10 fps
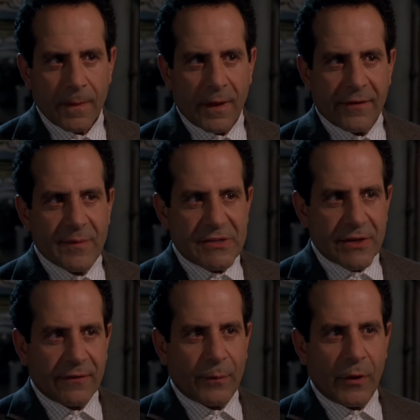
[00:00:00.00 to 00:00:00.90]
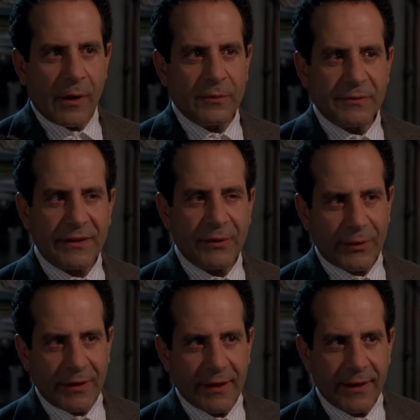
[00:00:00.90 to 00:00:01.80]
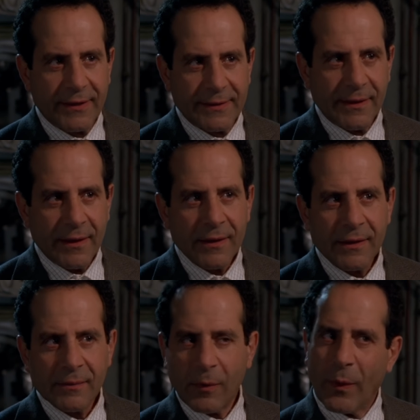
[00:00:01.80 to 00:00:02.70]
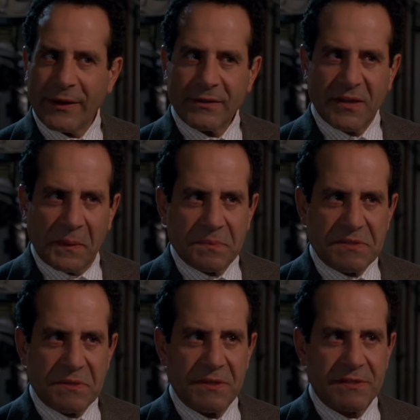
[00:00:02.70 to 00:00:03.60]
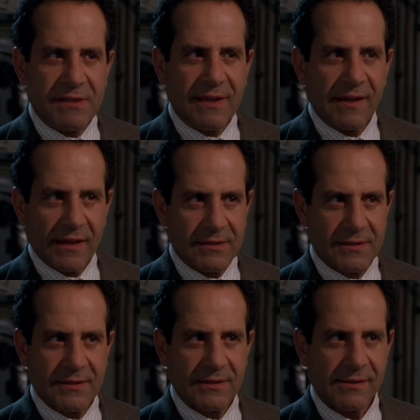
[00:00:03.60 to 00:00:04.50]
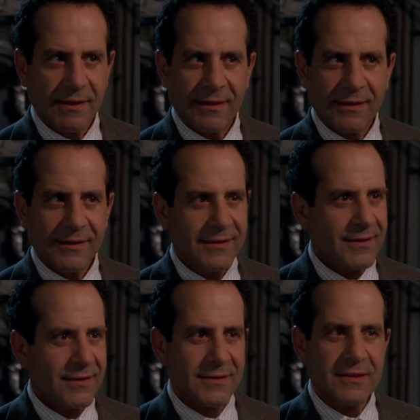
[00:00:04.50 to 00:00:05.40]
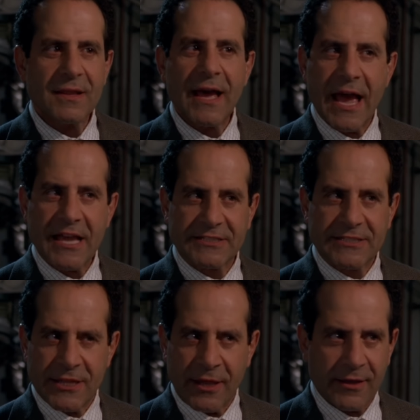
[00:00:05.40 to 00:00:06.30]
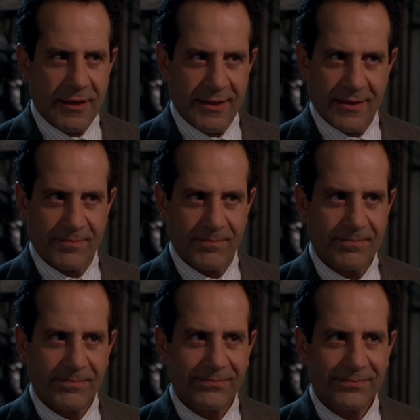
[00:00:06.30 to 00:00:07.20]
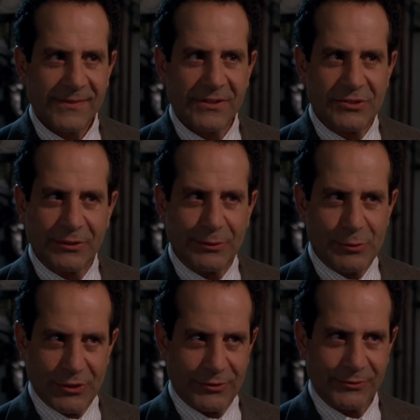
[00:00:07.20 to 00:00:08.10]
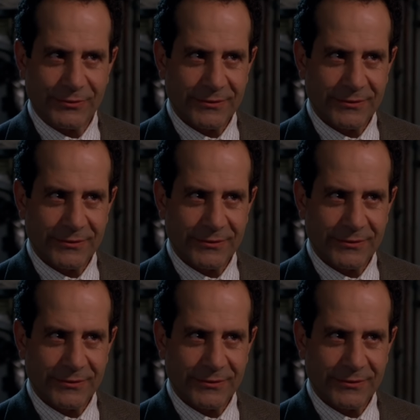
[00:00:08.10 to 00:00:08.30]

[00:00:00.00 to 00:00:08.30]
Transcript: I have my share of problems, I don't deny it. But when it comes to this case, the last thing I am is delusional.